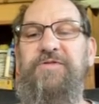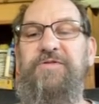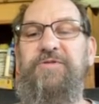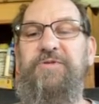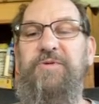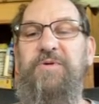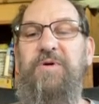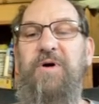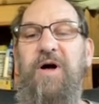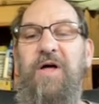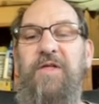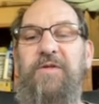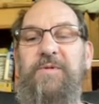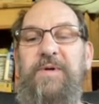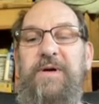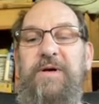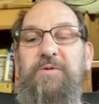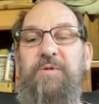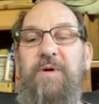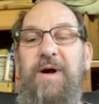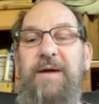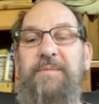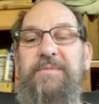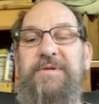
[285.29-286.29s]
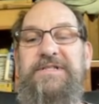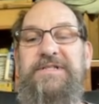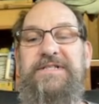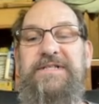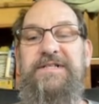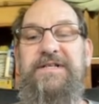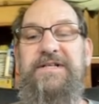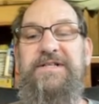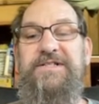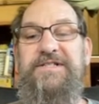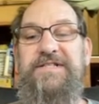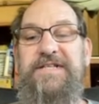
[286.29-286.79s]
through all the requirements
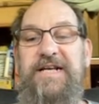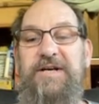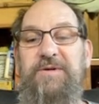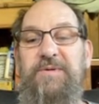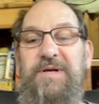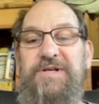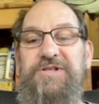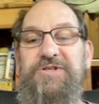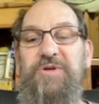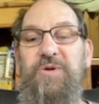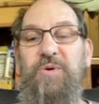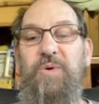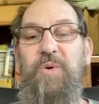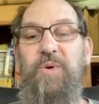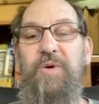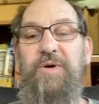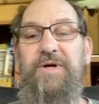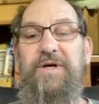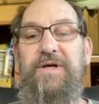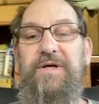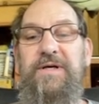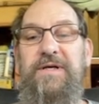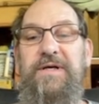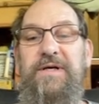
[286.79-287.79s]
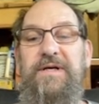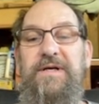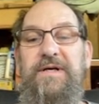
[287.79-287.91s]
in a sequential order.